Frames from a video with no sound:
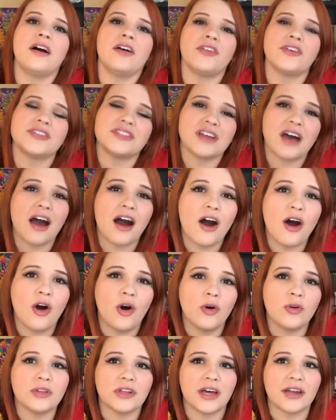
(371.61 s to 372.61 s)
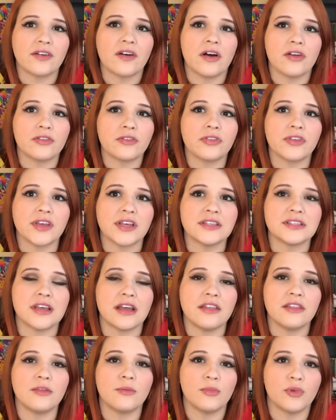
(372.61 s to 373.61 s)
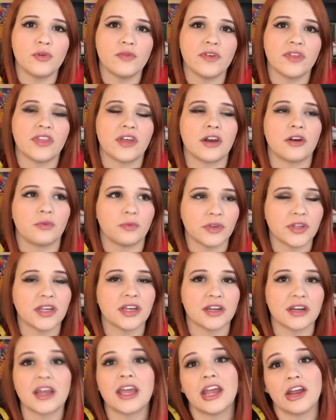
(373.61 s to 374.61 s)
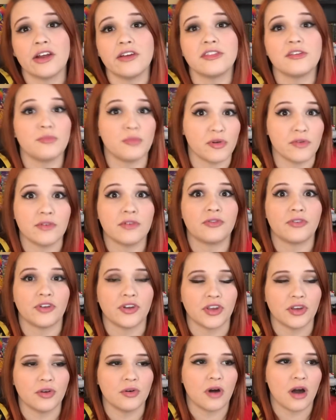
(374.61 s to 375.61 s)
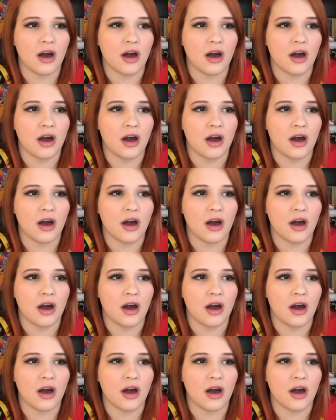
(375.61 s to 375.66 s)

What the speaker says: there's not a whole lot of other things in the movie that are really going to carry the movie for you.